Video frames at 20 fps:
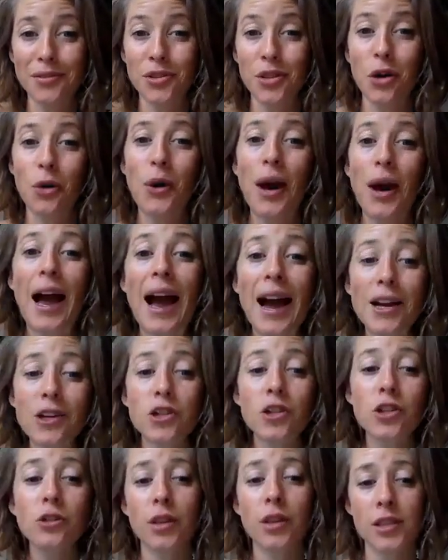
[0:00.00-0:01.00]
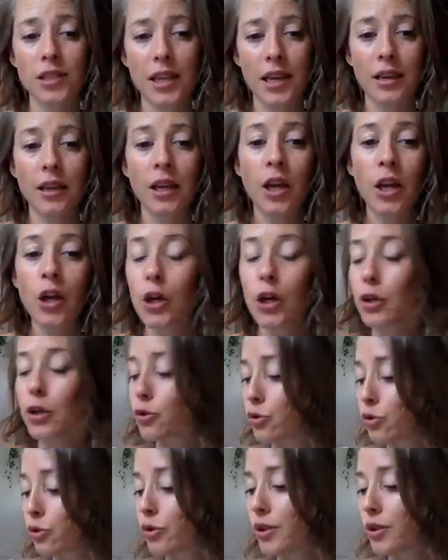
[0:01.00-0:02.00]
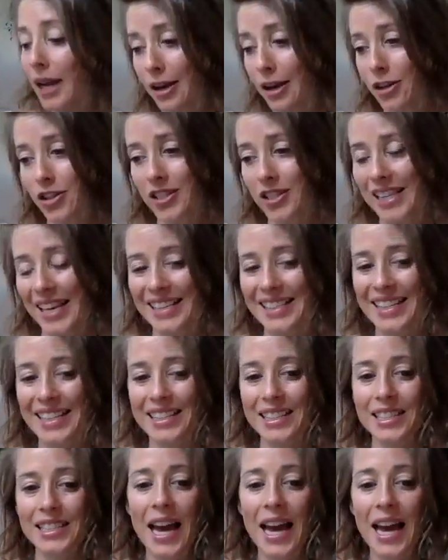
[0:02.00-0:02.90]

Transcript: So as you listen, do the exercises,